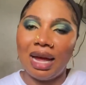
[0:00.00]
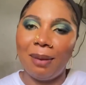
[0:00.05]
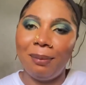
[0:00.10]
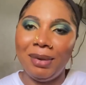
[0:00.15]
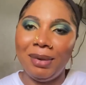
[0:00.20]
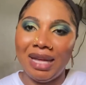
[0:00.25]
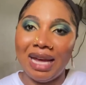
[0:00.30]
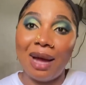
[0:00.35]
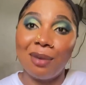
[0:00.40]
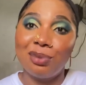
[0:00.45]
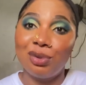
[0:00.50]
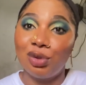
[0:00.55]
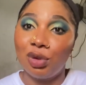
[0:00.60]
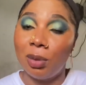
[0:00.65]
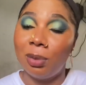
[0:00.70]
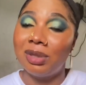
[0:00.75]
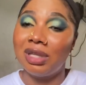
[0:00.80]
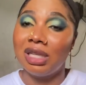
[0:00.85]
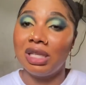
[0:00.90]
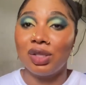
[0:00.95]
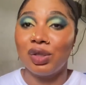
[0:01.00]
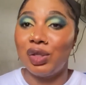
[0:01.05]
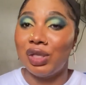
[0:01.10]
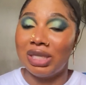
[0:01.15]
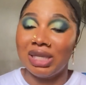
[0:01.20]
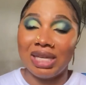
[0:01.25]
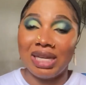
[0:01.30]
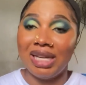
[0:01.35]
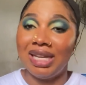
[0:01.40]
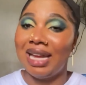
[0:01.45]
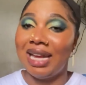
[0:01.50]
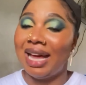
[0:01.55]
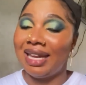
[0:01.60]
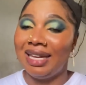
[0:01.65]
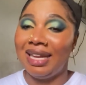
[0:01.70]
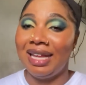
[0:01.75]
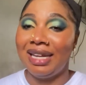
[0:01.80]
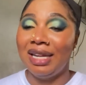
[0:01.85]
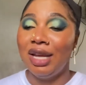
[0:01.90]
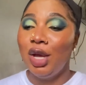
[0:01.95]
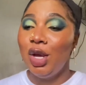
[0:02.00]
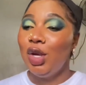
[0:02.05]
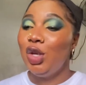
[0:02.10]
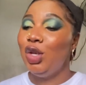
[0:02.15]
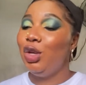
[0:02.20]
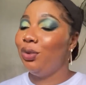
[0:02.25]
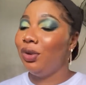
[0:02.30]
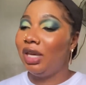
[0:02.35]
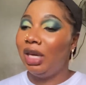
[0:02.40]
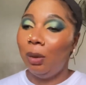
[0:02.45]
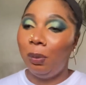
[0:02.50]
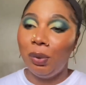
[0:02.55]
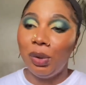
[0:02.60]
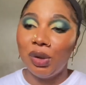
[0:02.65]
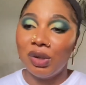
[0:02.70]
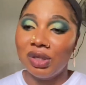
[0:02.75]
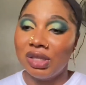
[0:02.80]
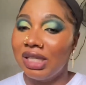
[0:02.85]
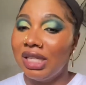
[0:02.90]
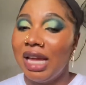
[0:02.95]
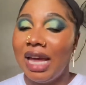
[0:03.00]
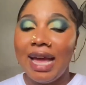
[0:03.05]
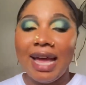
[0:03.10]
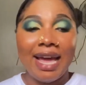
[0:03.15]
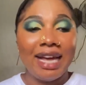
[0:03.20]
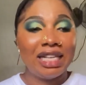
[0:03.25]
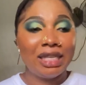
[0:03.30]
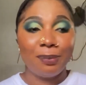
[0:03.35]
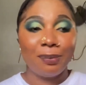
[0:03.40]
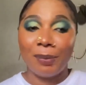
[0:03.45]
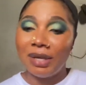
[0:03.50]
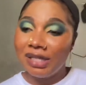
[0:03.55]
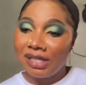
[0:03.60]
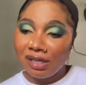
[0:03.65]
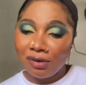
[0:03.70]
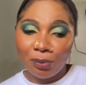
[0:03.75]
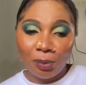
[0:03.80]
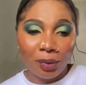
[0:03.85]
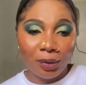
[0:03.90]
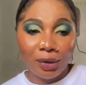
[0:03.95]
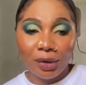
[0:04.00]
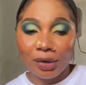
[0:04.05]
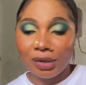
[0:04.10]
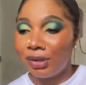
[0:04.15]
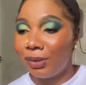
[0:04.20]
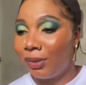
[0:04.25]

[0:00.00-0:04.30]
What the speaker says: be absorbed into the skin, and then you will keep using expensive products,